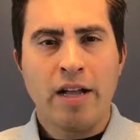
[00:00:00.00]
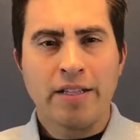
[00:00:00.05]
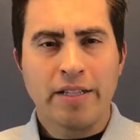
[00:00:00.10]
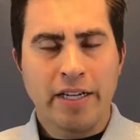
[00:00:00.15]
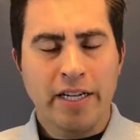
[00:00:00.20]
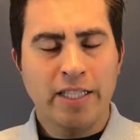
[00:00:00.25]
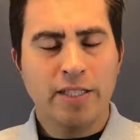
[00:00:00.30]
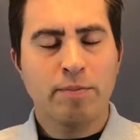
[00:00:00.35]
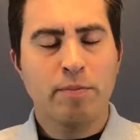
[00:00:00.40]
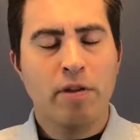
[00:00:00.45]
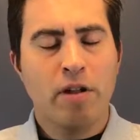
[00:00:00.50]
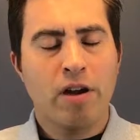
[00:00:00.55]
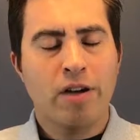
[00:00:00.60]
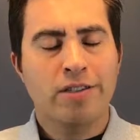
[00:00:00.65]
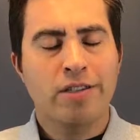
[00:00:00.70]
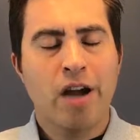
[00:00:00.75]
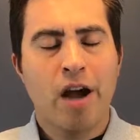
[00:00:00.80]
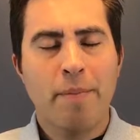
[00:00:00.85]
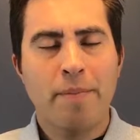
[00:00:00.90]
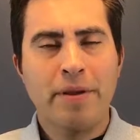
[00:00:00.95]
Today's
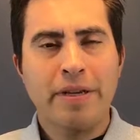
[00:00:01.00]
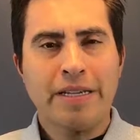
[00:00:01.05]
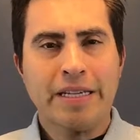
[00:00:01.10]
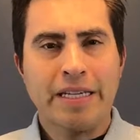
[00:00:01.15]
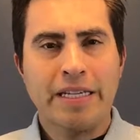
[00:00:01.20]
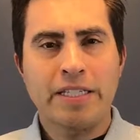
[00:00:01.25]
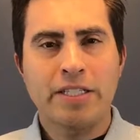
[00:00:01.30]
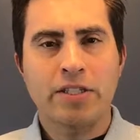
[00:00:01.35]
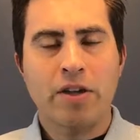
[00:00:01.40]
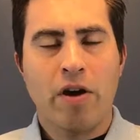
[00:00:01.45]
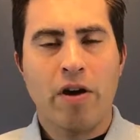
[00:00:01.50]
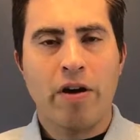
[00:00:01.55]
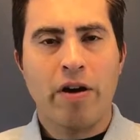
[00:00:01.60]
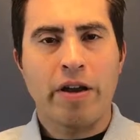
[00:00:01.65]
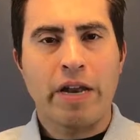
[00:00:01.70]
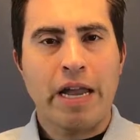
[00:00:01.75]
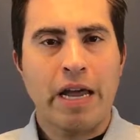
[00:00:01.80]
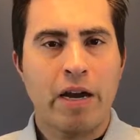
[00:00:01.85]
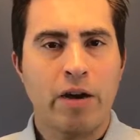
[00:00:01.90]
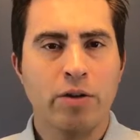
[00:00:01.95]
blog topic is
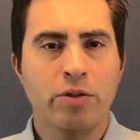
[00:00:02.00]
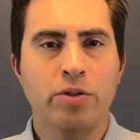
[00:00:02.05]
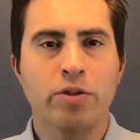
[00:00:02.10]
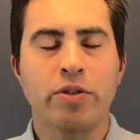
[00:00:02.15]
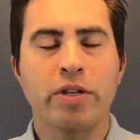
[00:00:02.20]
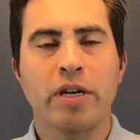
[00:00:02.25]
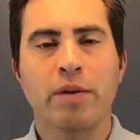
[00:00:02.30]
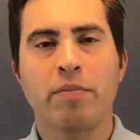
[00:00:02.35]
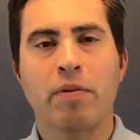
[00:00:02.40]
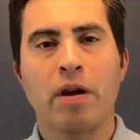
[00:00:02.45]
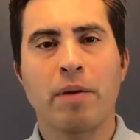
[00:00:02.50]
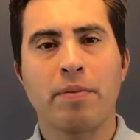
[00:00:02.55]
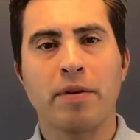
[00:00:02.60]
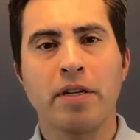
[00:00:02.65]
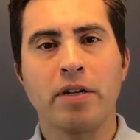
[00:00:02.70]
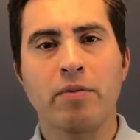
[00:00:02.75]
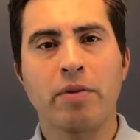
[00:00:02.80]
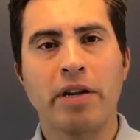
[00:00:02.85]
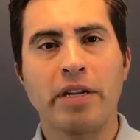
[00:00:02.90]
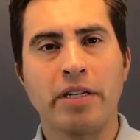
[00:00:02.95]
on how to get a
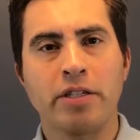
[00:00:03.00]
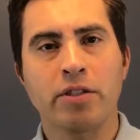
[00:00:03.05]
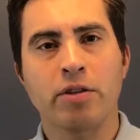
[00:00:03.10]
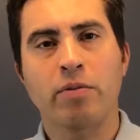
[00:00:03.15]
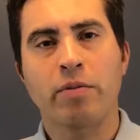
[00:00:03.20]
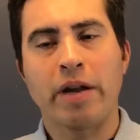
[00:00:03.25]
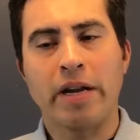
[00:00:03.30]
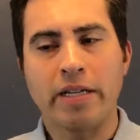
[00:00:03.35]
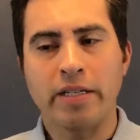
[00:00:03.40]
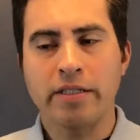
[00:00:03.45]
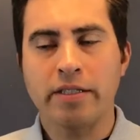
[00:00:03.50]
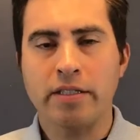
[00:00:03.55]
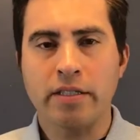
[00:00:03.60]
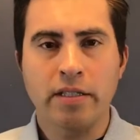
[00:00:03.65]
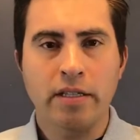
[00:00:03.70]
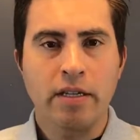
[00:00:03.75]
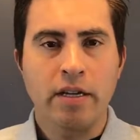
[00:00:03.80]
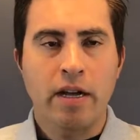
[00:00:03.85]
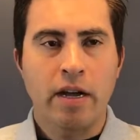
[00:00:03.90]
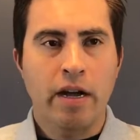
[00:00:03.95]
property ready to rent.
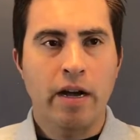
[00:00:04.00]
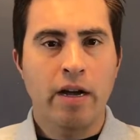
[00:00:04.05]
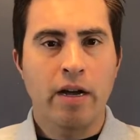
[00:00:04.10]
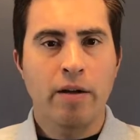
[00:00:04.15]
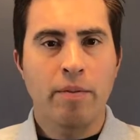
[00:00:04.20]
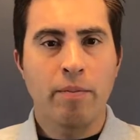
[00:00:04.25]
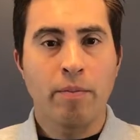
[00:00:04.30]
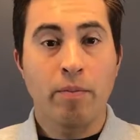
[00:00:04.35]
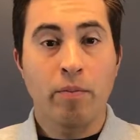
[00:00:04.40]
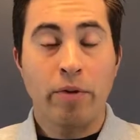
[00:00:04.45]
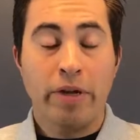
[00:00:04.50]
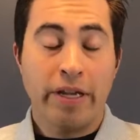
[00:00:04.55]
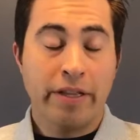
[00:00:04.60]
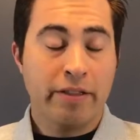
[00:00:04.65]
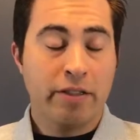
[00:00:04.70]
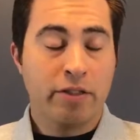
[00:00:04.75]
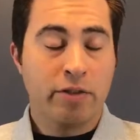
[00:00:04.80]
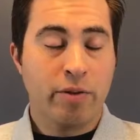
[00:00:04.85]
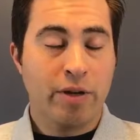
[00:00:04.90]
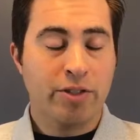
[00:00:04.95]
We
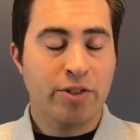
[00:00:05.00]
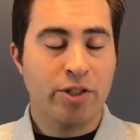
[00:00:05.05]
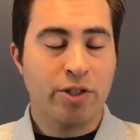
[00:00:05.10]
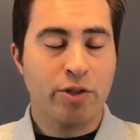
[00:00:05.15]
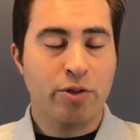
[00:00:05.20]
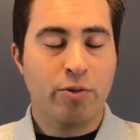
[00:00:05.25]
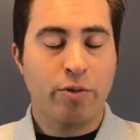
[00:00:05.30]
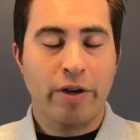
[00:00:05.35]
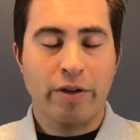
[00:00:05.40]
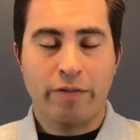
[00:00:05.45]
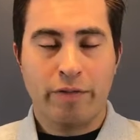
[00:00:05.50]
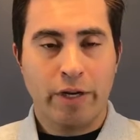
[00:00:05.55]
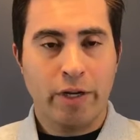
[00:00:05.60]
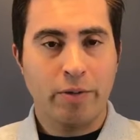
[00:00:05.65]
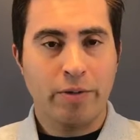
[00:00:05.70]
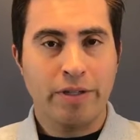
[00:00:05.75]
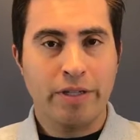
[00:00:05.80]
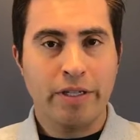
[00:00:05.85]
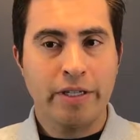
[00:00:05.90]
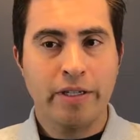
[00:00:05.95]
get this question quite
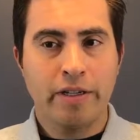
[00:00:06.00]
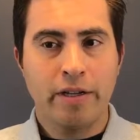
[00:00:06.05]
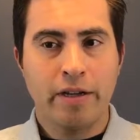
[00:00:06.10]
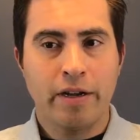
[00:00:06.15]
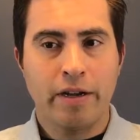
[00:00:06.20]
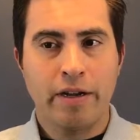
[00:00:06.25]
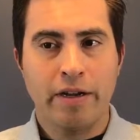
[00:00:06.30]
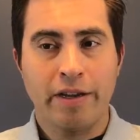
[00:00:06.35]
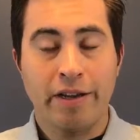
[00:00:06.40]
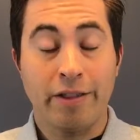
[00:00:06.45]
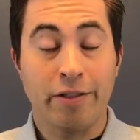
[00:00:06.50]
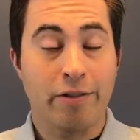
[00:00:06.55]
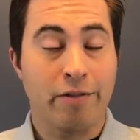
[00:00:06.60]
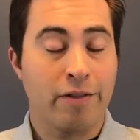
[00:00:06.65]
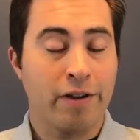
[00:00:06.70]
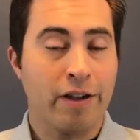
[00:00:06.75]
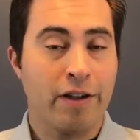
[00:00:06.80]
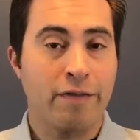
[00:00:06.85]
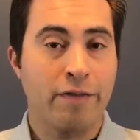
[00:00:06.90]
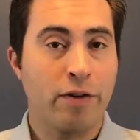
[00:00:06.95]
frequently, either
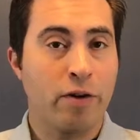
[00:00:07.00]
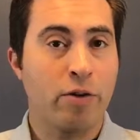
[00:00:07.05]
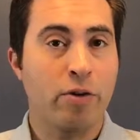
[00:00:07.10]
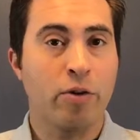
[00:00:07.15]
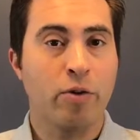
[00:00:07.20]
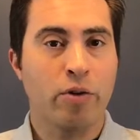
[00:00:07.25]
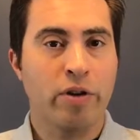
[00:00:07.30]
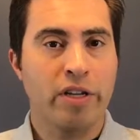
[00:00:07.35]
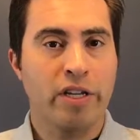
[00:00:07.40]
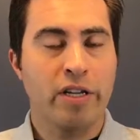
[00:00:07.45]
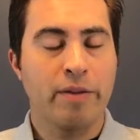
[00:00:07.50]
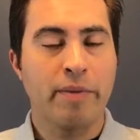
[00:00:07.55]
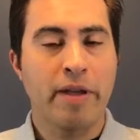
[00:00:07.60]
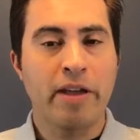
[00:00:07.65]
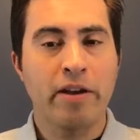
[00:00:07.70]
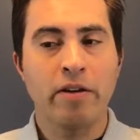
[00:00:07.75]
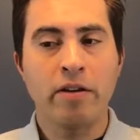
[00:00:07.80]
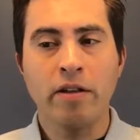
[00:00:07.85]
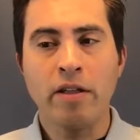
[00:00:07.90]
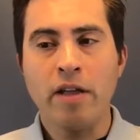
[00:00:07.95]
via phone or
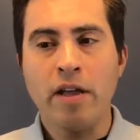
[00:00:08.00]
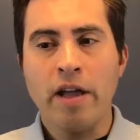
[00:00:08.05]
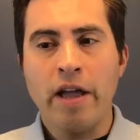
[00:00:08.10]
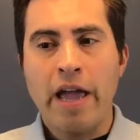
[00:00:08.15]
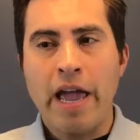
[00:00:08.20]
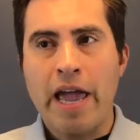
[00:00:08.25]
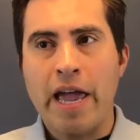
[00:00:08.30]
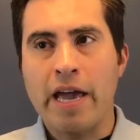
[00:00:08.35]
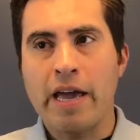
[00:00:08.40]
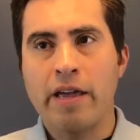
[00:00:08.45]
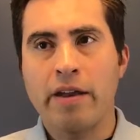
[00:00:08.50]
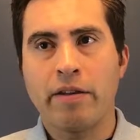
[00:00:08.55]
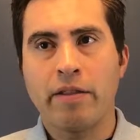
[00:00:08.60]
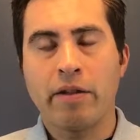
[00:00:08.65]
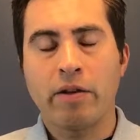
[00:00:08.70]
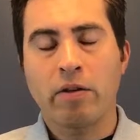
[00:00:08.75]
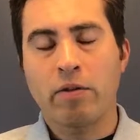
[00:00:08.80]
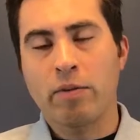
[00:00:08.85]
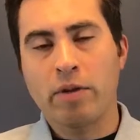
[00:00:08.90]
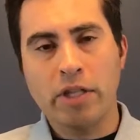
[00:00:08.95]
email, and
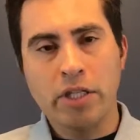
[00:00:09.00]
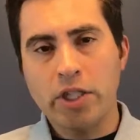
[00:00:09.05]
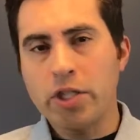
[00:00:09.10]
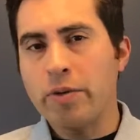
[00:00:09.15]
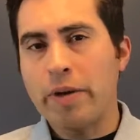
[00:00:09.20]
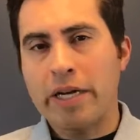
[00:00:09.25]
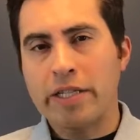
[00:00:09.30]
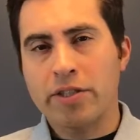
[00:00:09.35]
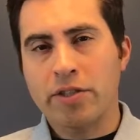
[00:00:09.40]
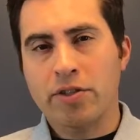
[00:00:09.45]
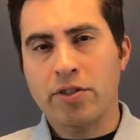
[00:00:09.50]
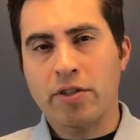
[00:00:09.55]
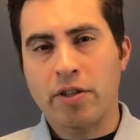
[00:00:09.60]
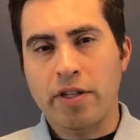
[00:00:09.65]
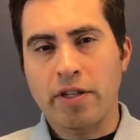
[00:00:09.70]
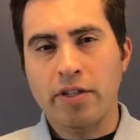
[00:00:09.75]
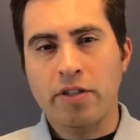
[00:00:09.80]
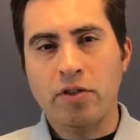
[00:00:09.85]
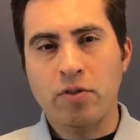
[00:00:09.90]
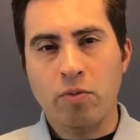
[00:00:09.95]
there are really two answers to
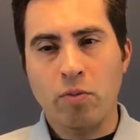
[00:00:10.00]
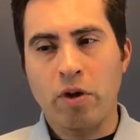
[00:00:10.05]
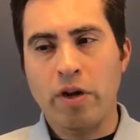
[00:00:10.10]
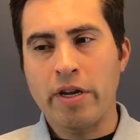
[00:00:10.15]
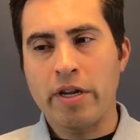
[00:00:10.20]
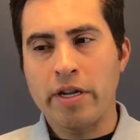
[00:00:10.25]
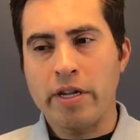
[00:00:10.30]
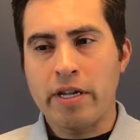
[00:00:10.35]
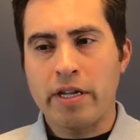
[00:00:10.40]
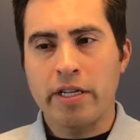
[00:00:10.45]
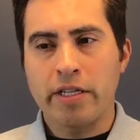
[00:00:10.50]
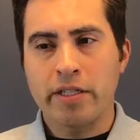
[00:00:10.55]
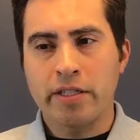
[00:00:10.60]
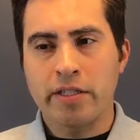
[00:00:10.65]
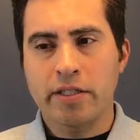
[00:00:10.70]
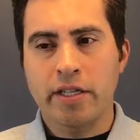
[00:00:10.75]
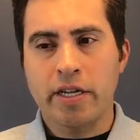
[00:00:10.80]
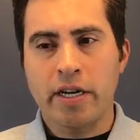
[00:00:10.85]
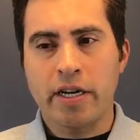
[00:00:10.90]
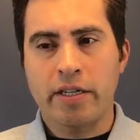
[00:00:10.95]
this. One
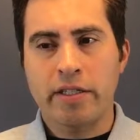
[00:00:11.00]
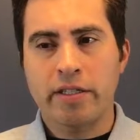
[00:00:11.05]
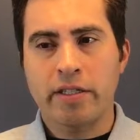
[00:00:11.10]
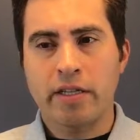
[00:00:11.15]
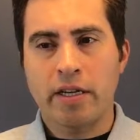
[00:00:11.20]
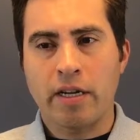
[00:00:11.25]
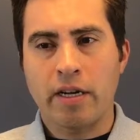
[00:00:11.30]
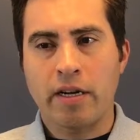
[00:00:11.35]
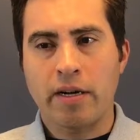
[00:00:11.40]
is that